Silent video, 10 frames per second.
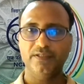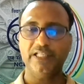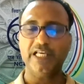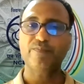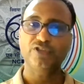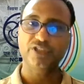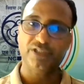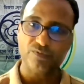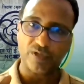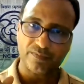Therefore,
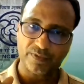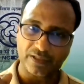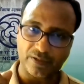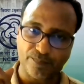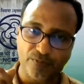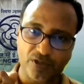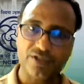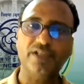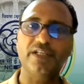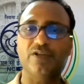this is one of the
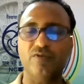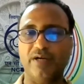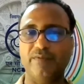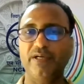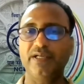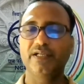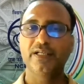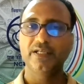compulsory requirement.